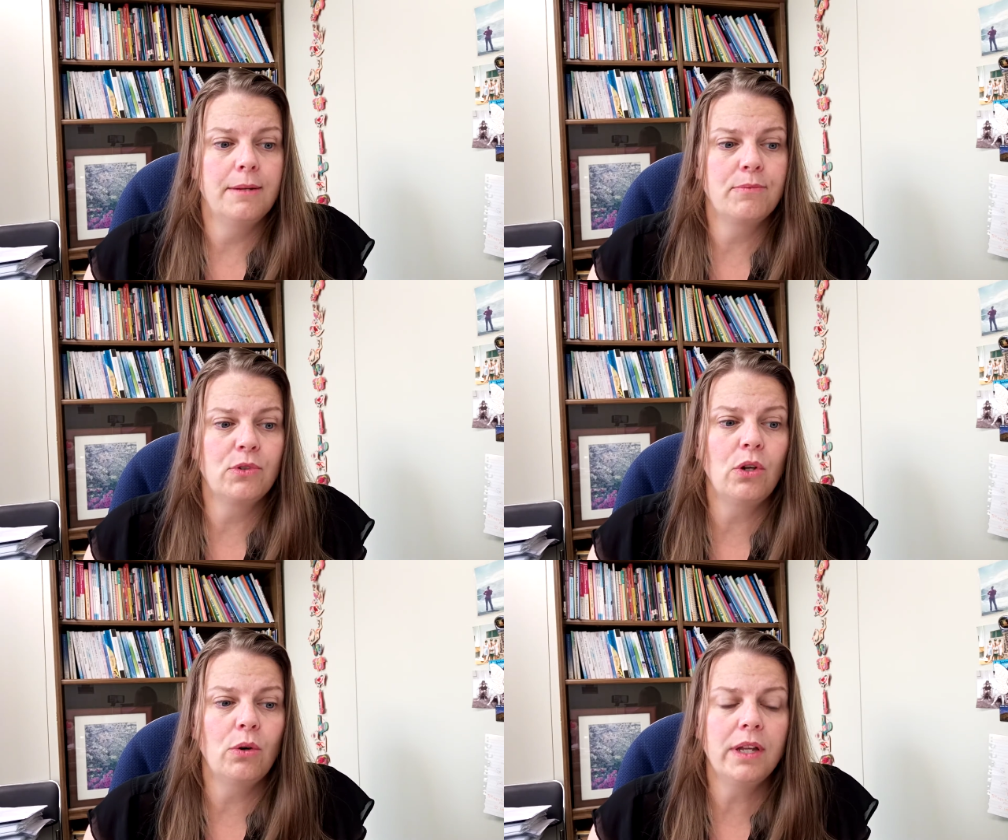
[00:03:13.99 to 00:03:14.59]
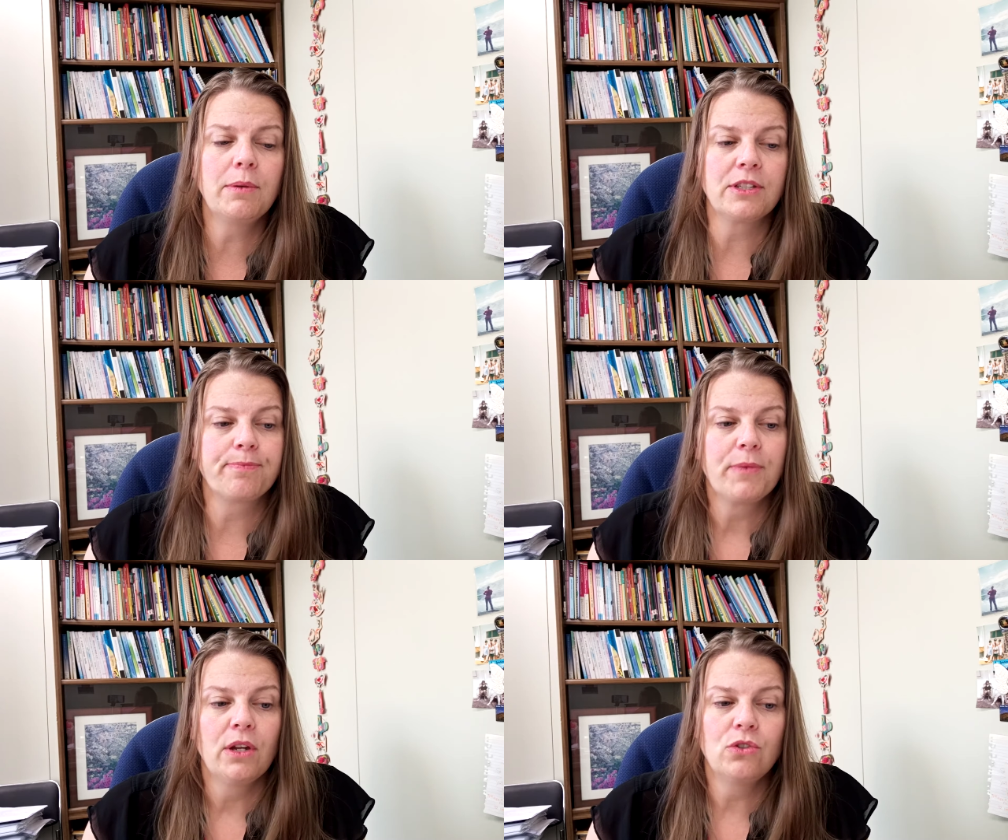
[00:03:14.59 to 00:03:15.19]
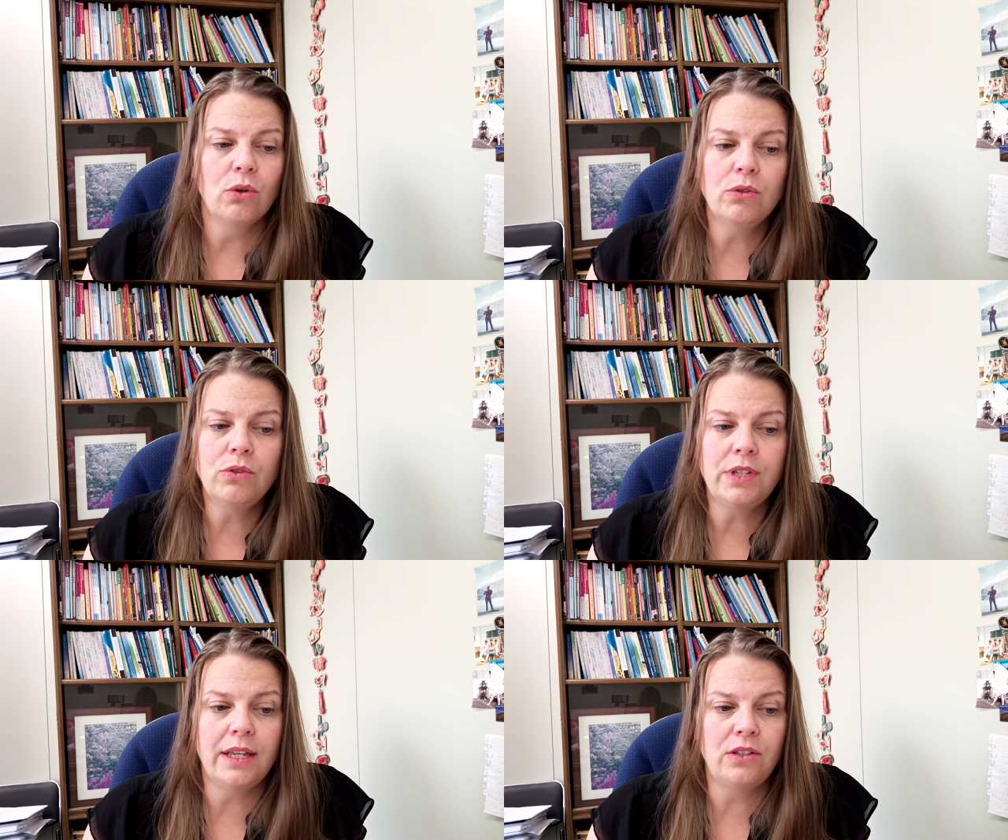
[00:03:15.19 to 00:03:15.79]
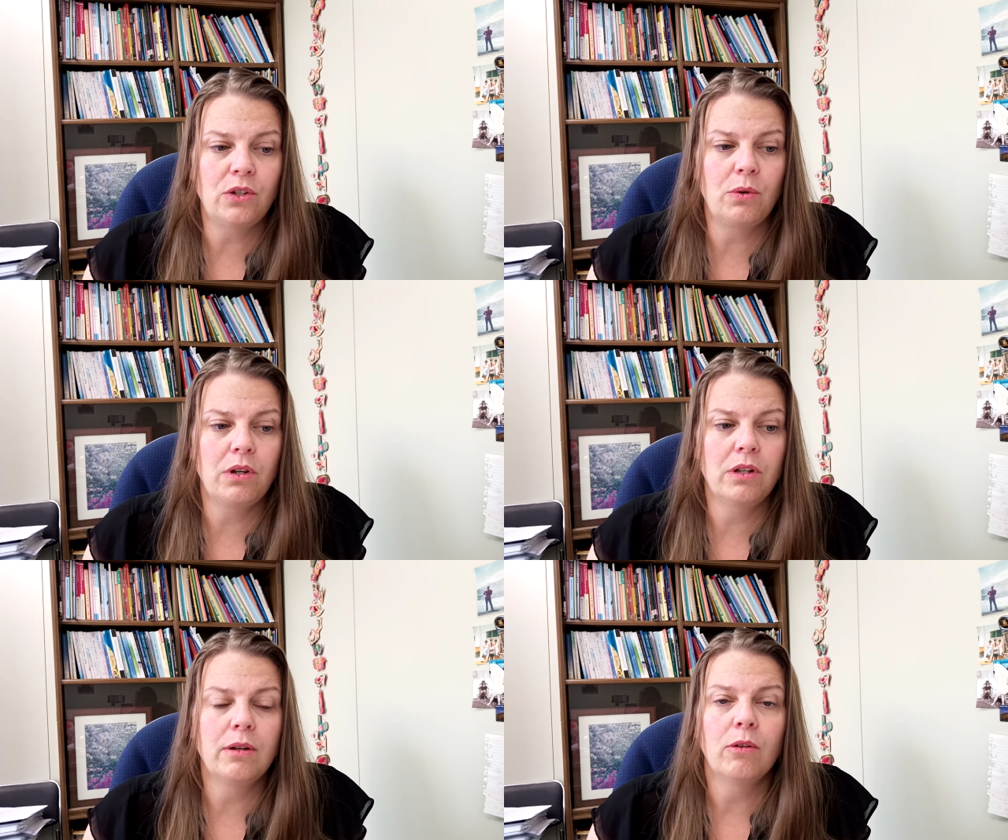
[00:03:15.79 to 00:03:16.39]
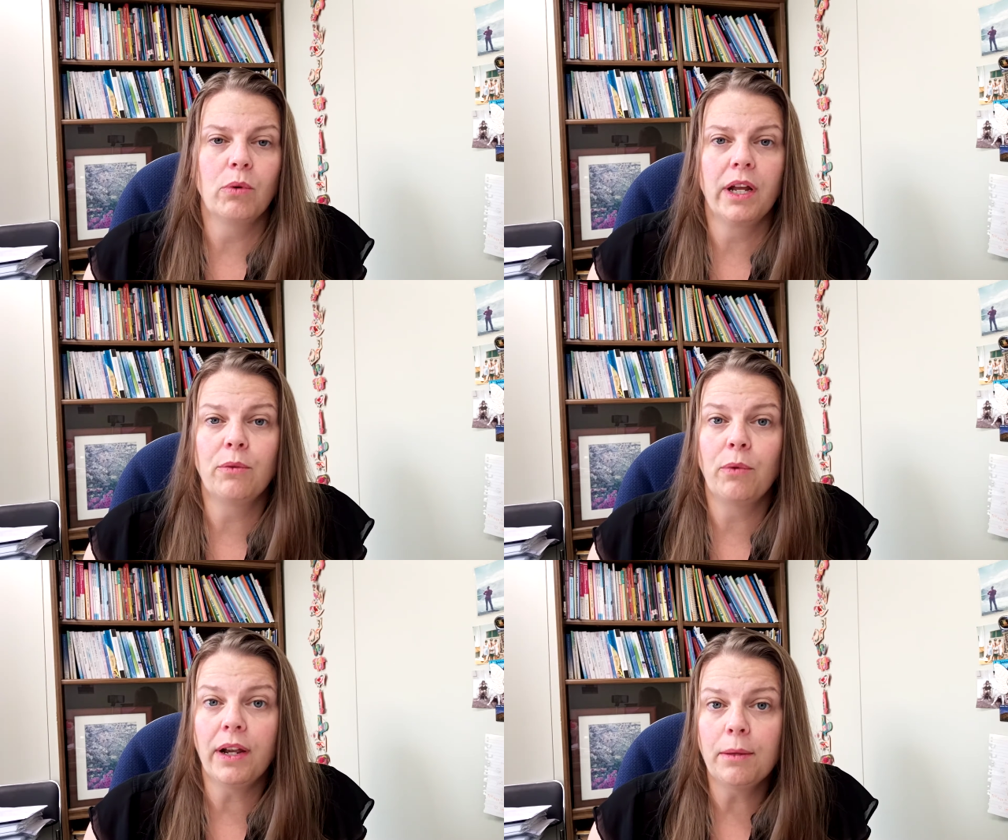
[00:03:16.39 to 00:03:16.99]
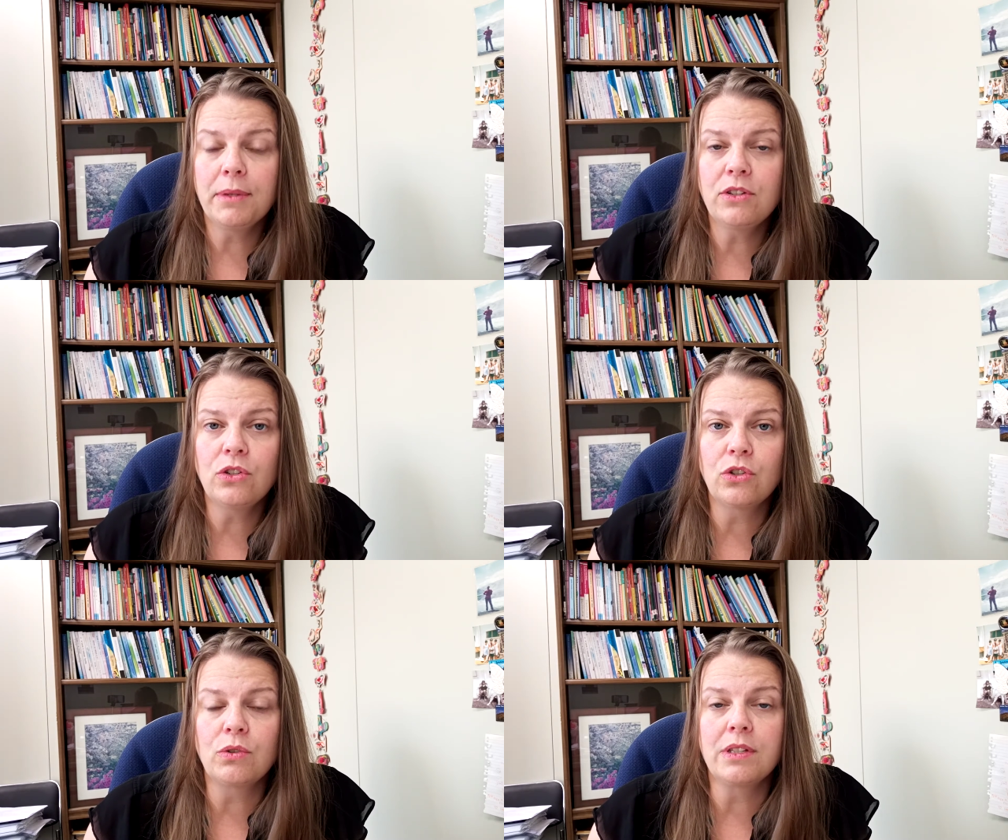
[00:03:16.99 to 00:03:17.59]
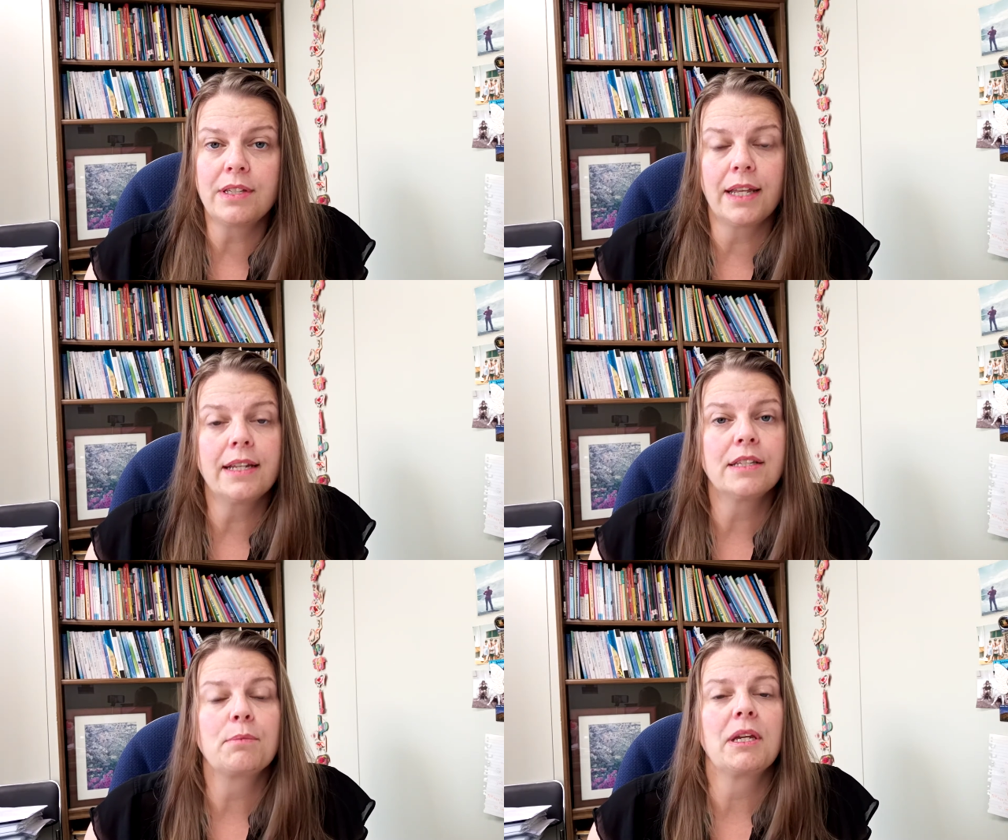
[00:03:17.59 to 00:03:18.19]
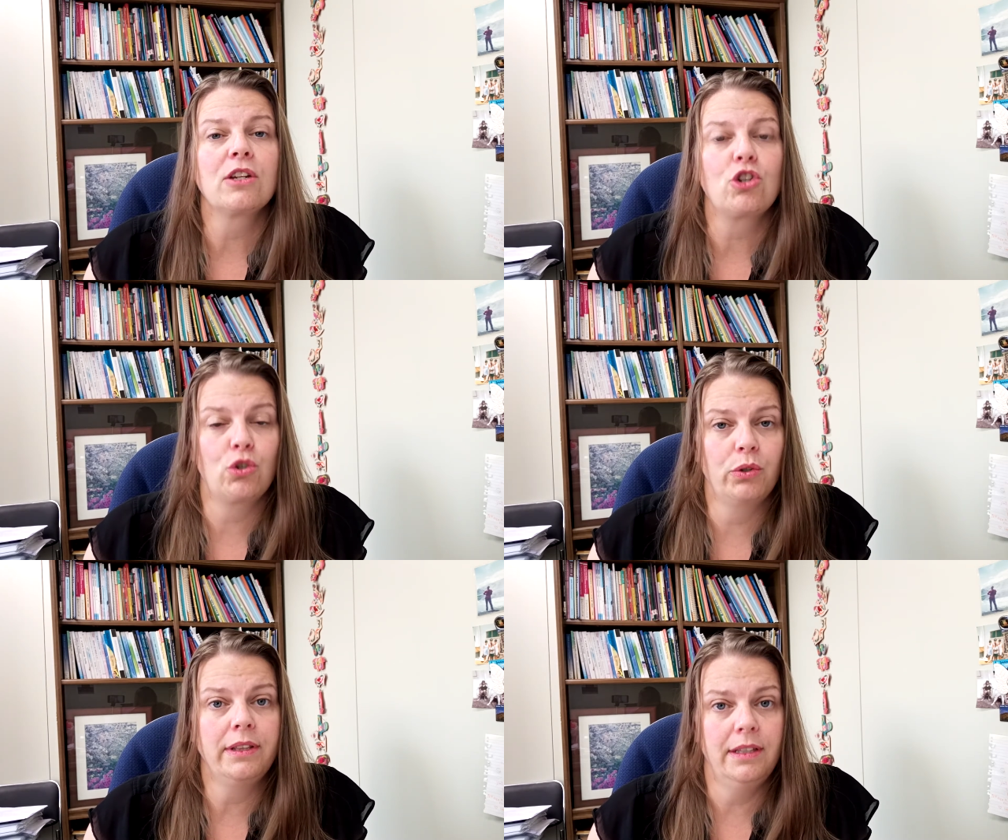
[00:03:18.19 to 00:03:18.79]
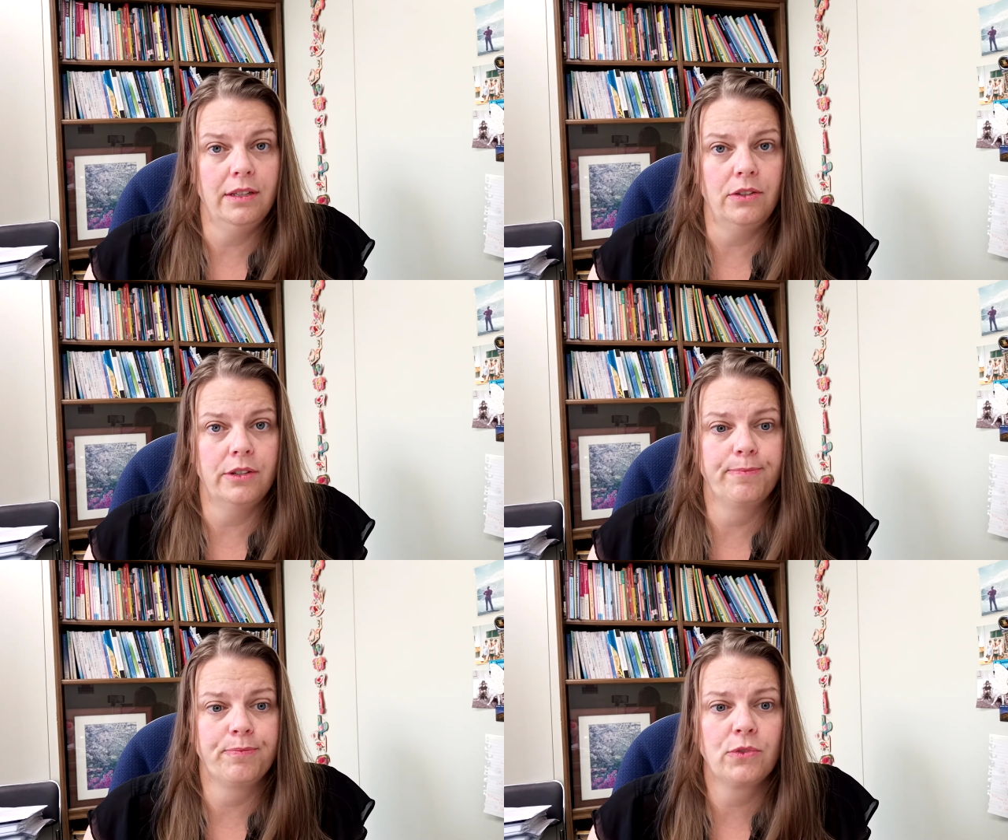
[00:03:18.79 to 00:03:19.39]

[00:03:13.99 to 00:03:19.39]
So anyways, don't use and so on. What I'd recommend to do instead is make a short list.